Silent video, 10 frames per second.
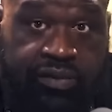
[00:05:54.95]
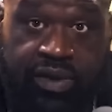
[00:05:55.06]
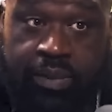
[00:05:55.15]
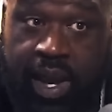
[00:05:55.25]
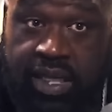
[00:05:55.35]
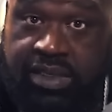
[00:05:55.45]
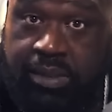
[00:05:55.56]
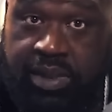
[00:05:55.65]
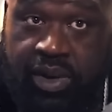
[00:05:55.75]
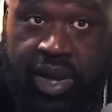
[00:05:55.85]
if he passes
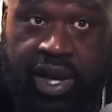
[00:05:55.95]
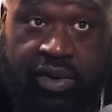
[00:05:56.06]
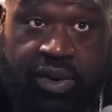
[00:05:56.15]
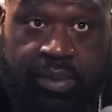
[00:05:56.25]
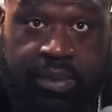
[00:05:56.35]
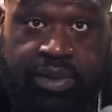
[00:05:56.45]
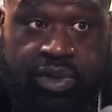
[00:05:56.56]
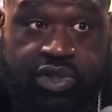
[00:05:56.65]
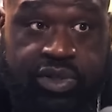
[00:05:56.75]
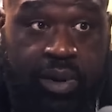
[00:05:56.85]
up the great Kareem
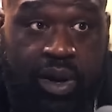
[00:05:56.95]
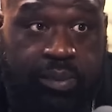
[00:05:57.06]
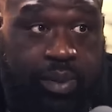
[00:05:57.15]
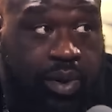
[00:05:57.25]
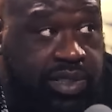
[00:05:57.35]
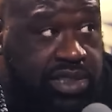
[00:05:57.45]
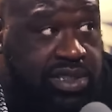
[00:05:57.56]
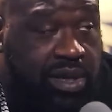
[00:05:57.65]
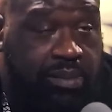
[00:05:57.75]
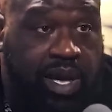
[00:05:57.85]
Abdul-Jabbar in points,
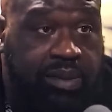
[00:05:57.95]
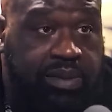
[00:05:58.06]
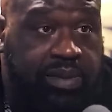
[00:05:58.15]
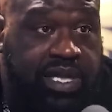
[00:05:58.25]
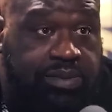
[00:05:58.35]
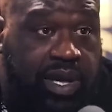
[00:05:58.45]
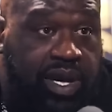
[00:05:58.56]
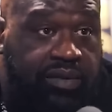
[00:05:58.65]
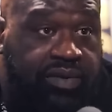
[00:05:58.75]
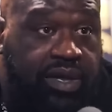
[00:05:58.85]
does that make him the best
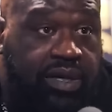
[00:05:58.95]
player ever?